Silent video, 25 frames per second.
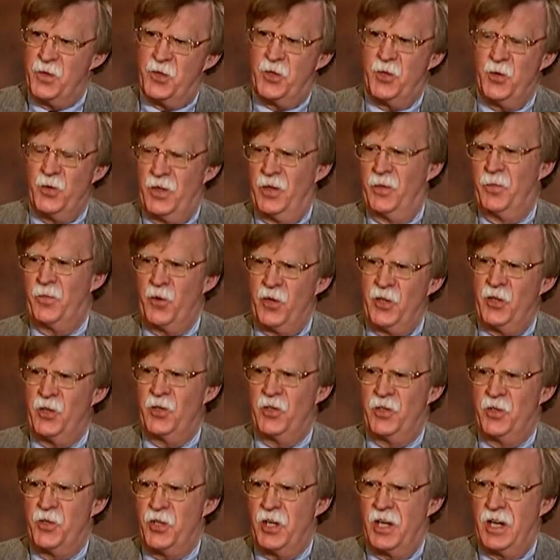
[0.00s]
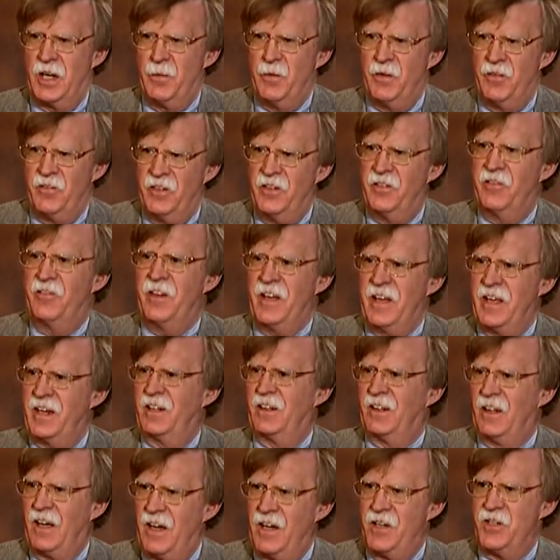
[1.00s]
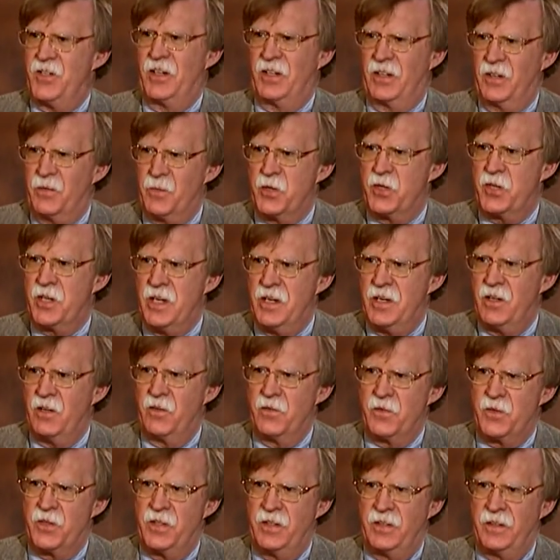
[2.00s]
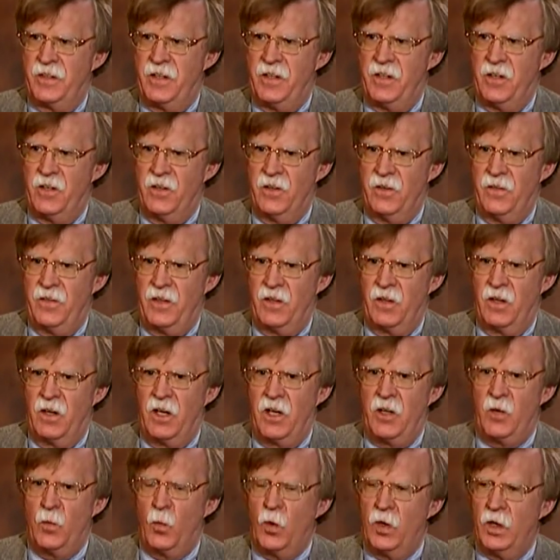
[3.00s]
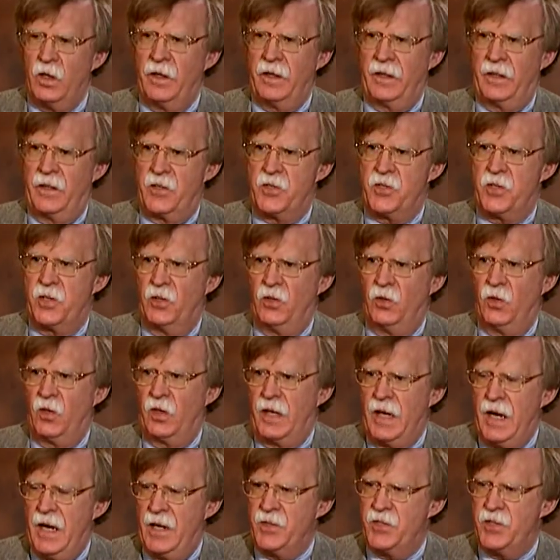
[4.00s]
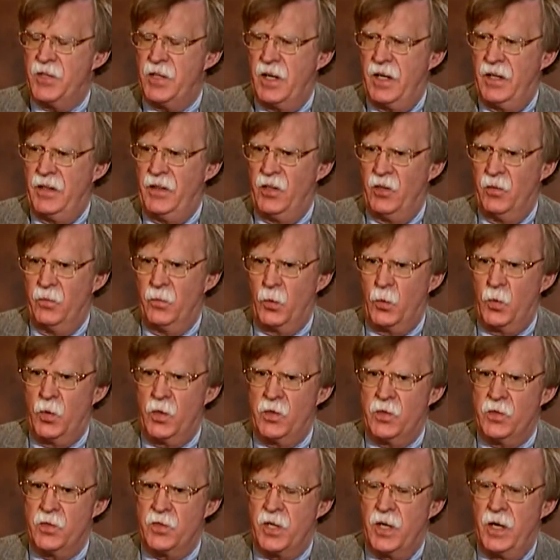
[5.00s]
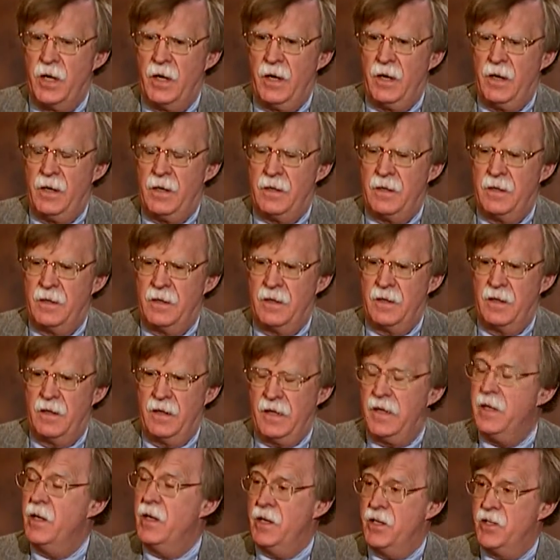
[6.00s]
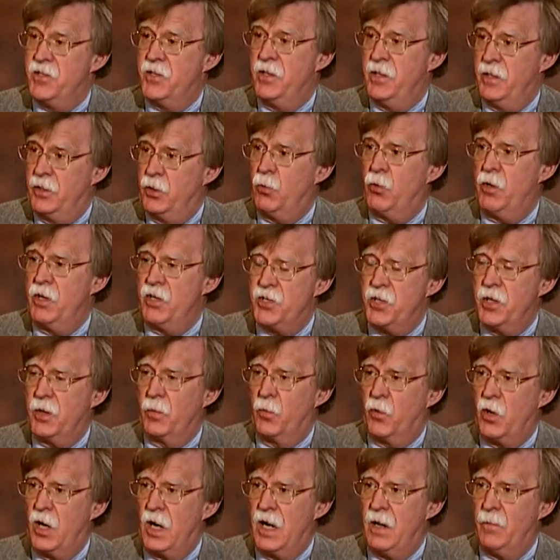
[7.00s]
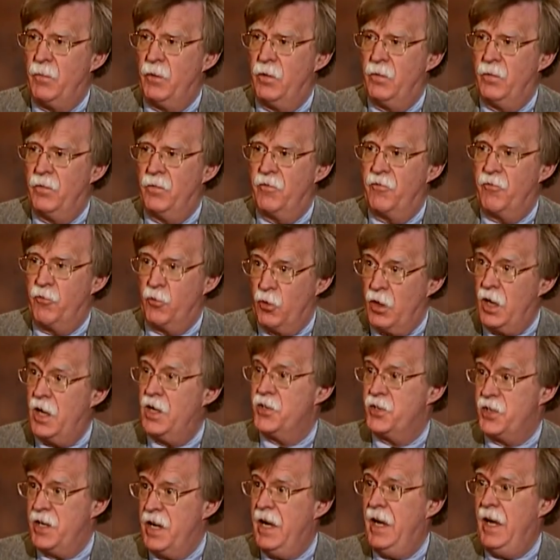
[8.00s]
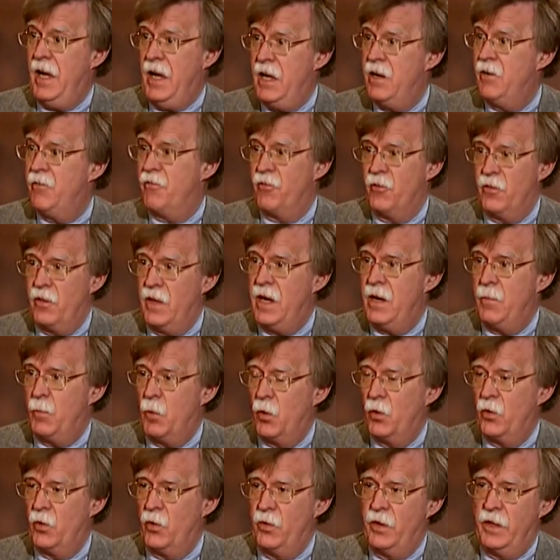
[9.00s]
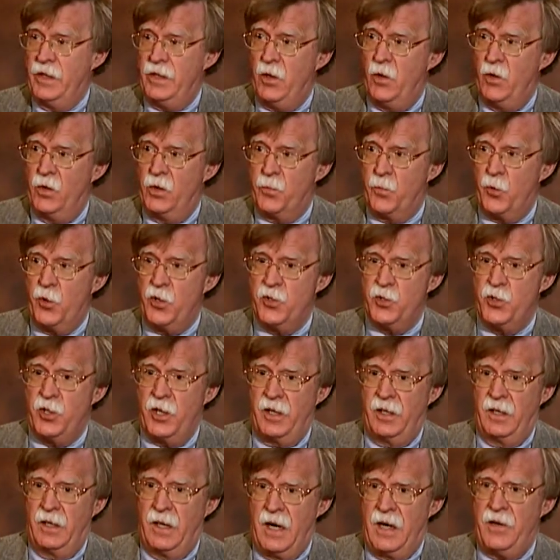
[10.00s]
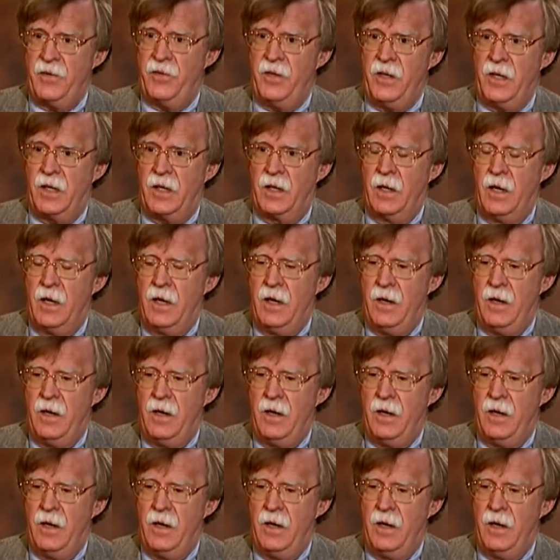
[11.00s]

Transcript: is doing a pretty good job of infantilizing themselves, that their unwillingness to look outside their borders is an increasing problem for us and for them, although they don't appreciate it. I think...